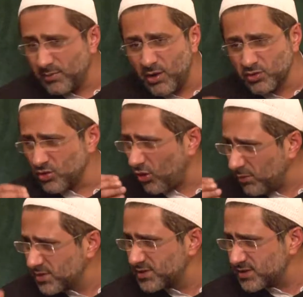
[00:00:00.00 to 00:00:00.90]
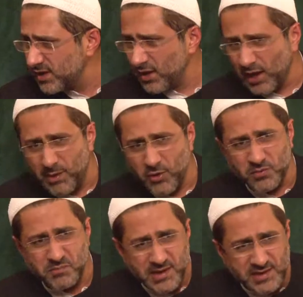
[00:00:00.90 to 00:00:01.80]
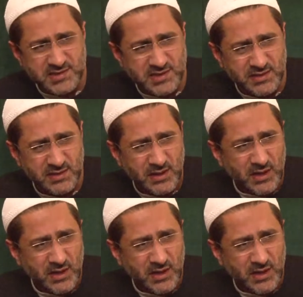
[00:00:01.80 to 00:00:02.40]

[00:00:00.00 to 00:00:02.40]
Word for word: about commerce, about medicine,